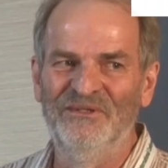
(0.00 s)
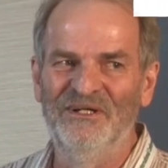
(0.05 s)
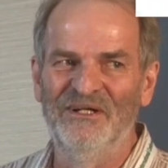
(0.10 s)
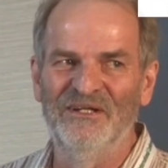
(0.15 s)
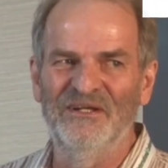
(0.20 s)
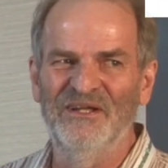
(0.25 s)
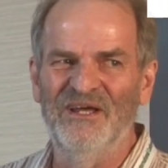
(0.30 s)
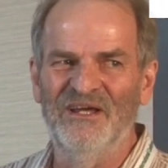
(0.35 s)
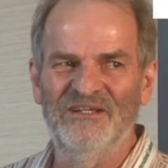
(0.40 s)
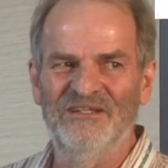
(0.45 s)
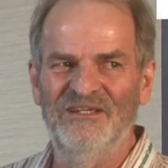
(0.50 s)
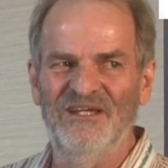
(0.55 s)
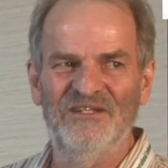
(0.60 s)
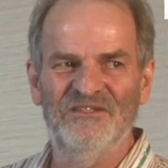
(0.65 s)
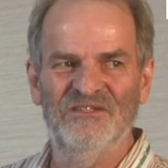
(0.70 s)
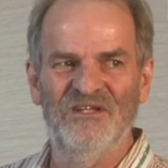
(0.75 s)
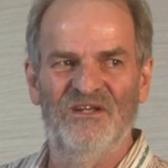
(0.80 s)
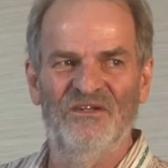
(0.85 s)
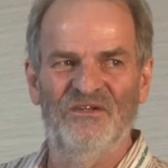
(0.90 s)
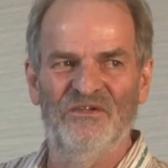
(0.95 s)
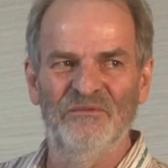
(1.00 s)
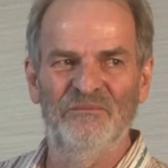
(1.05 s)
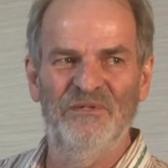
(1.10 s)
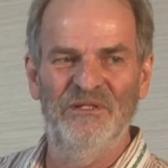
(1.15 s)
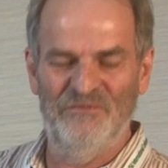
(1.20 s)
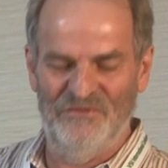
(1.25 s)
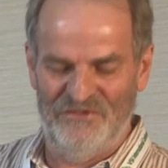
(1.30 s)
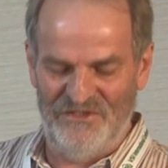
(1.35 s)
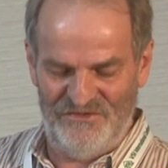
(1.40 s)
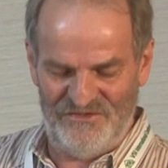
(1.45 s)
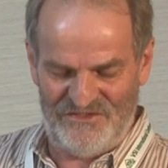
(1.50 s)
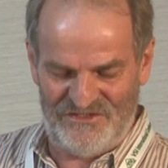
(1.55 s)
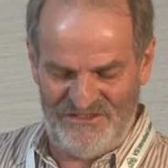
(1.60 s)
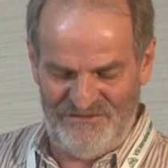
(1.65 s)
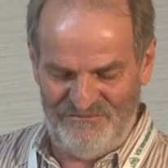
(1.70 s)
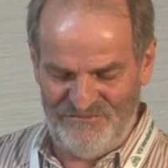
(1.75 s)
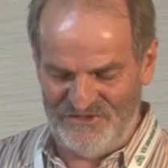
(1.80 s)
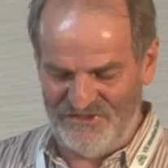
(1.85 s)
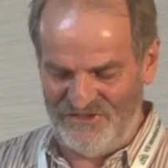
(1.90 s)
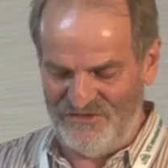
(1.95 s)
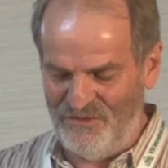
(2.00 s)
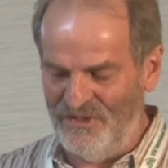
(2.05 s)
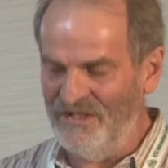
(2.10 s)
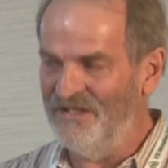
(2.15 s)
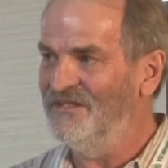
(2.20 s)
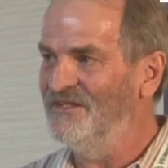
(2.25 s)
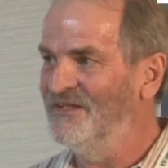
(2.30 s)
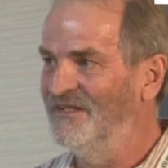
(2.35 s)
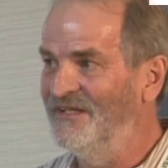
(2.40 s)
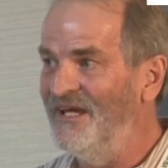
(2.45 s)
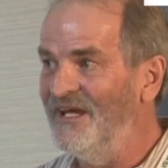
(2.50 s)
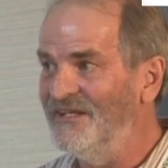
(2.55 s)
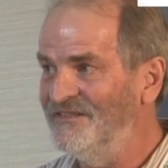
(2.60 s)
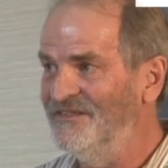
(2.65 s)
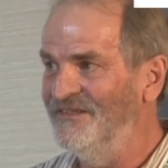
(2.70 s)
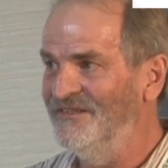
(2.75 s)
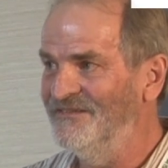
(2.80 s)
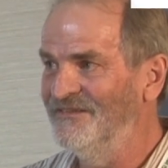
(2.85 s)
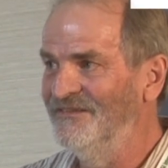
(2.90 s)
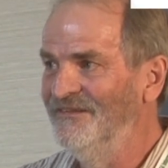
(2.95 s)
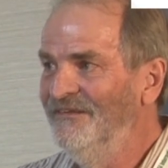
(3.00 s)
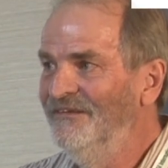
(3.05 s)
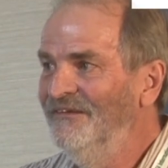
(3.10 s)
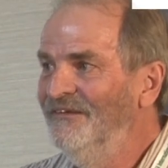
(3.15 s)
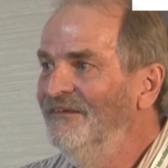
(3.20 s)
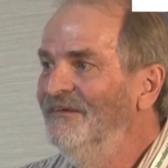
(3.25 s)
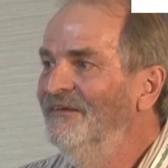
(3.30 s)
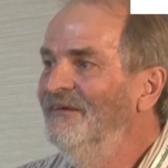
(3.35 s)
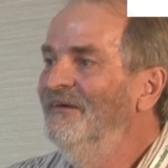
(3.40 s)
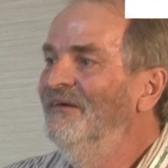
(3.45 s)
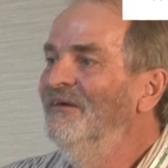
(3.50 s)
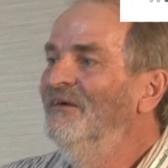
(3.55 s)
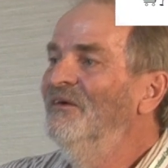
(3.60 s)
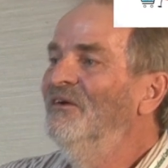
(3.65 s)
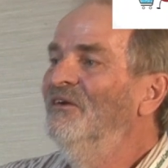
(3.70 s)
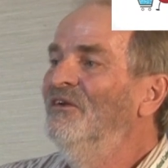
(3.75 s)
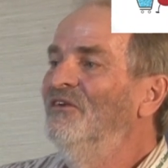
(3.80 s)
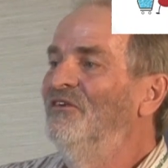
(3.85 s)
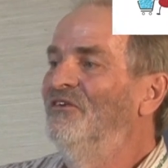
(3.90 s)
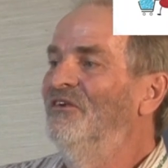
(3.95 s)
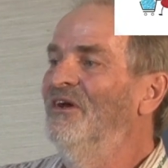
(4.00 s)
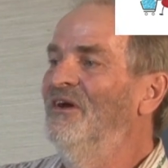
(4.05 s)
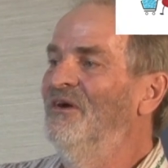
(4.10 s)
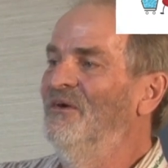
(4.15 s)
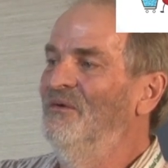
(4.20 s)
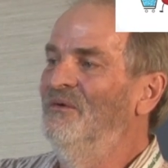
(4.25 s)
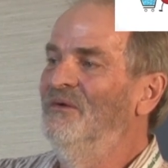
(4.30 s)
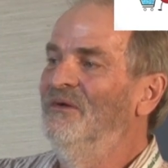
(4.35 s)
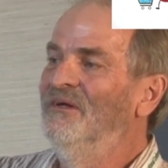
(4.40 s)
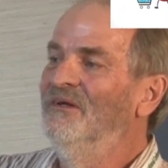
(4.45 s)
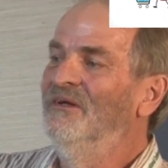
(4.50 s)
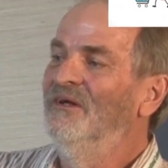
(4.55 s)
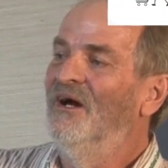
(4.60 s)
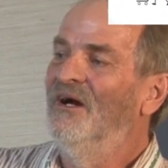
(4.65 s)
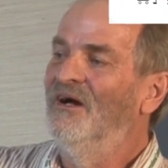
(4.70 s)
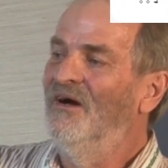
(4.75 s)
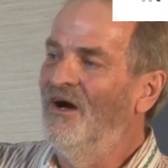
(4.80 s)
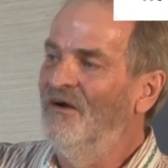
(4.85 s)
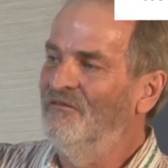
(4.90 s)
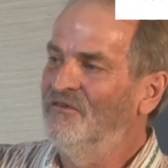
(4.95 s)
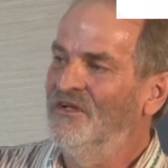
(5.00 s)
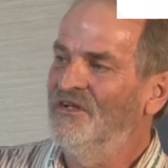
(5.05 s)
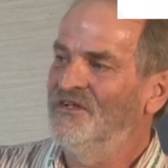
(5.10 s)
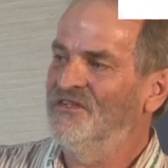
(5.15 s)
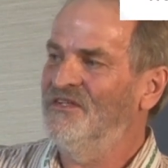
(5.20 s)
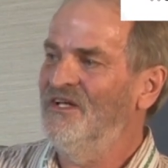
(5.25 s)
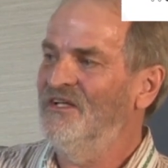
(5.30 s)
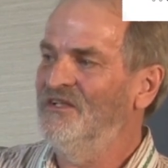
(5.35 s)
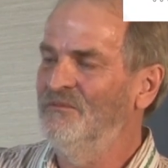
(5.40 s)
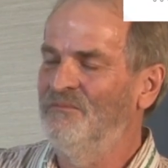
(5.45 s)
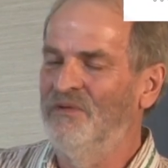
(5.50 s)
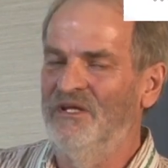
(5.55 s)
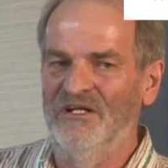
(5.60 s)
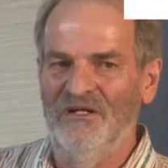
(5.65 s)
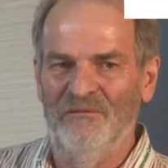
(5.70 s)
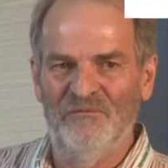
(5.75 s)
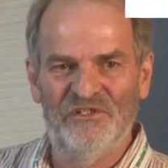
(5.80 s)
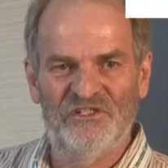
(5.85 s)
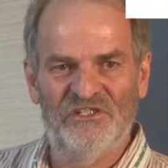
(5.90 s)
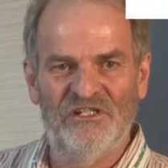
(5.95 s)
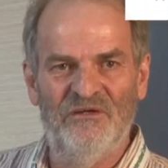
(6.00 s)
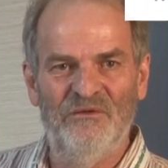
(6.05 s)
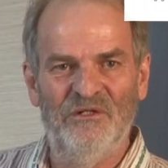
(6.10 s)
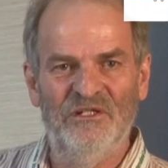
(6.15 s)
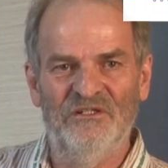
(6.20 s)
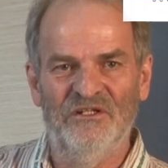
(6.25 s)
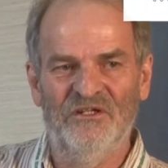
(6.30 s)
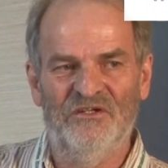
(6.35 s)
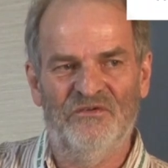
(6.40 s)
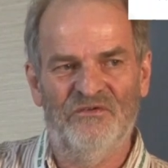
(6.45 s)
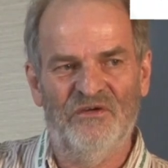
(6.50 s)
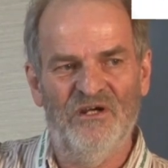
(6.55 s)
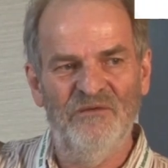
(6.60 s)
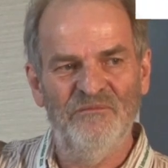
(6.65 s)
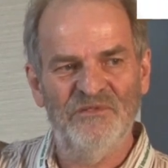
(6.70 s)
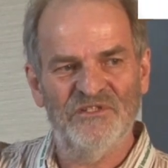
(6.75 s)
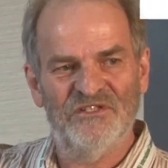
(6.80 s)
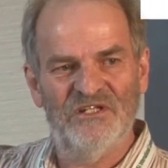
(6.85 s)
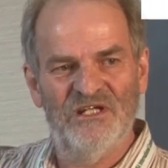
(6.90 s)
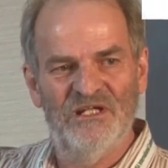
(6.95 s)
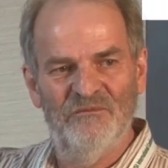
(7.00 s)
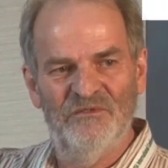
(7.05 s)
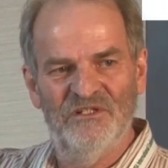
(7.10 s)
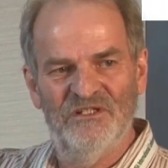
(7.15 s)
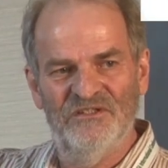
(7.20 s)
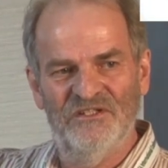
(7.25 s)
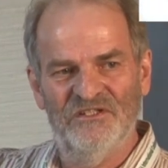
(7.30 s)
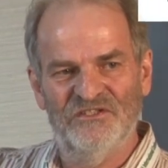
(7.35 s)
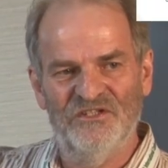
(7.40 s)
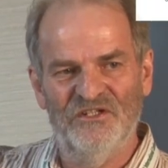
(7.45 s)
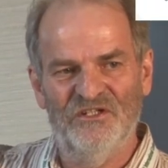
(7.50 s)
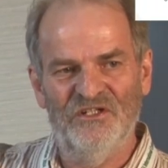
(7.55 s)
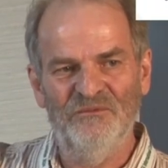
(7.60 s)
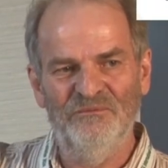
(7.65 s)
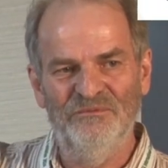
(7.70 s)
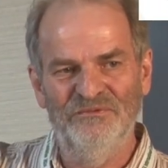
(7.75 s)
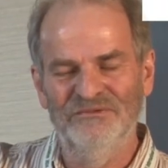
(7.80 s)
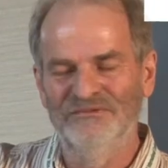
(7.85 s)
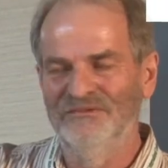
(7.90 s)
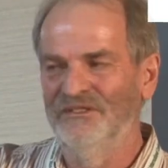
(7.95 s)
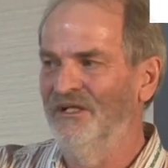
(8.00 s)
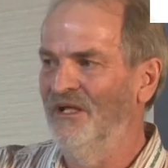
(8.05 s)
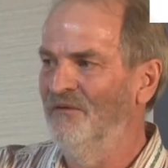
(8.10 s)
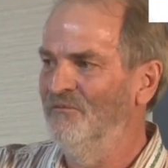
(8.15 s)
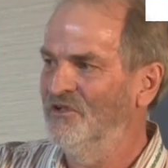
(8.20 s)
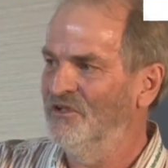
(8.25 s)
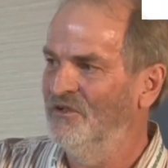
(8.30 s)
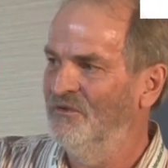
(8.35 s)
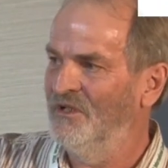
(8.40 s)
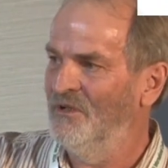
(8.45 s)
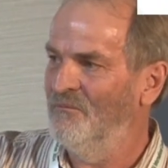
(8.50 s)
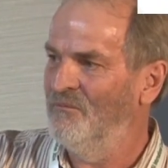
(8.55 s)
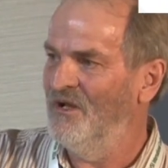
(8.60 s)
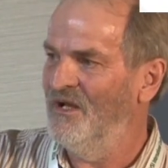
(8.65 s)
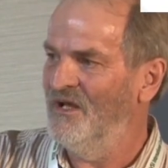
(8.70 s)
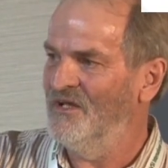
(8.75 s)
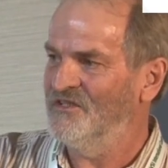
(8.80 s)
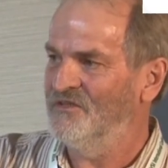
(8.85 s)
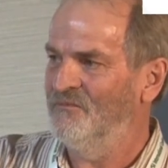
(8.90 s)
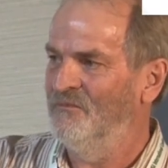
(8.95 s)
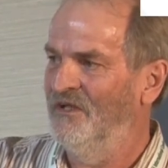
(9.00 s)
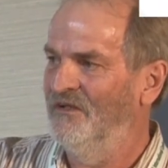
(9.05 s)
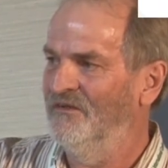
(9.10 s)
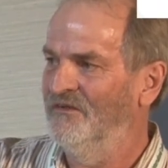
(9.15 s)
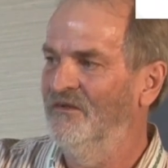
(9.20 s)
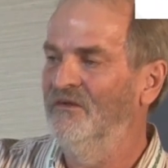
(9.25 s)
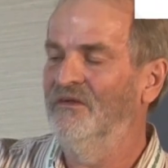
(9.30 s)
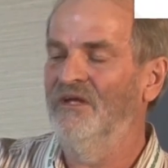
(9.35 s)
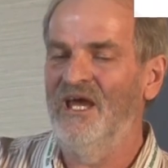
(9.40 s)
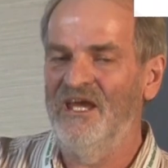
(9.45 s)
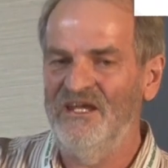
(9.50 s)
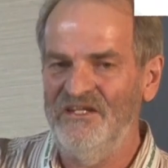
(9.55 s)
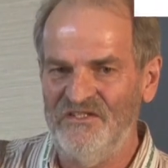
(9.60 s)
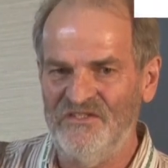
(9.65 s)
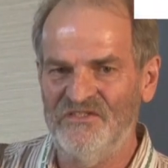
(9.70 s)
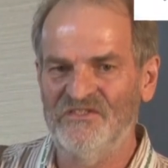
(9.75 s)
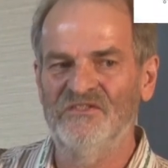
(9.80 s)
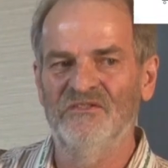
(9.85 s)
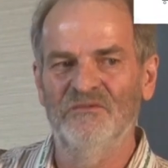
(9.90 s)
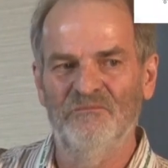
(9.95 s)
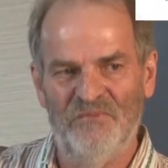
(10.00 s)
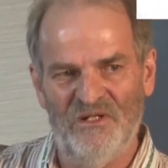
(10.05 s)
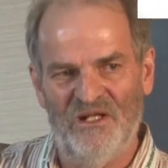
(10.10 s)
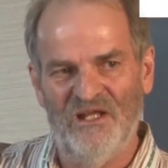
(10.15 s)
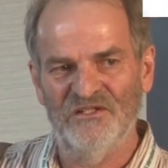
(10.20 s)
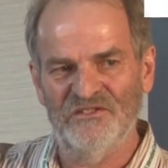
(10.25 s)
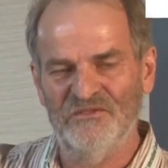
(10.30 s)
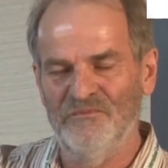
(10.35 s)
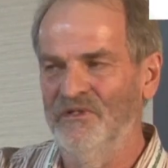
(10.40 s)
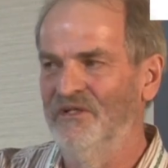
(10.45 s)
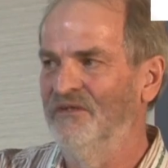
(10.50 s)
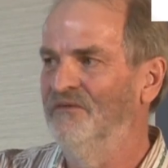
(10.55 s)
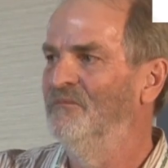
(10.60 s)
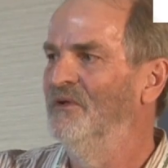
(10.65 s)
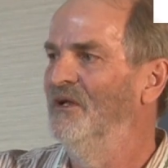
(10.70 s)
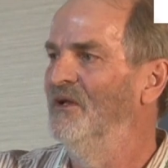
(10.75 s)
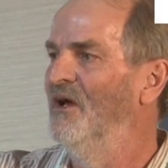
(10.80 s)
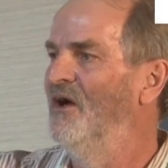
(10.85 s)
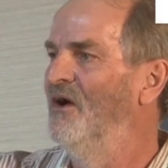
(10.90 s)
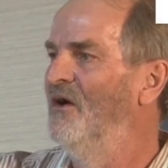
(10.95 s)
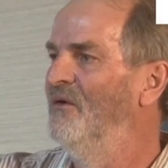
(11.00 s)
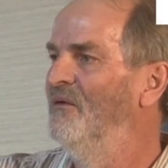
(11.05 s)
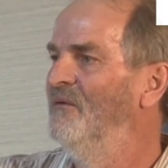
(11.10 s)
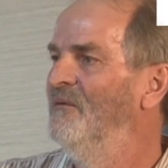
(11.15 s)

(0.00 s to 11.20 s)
and I guess a lot of people don't seem to quite get it. So I've got a setup here. I'm showing the chromosome at the top and I'm showing a plasmid, an ACE plasmid below.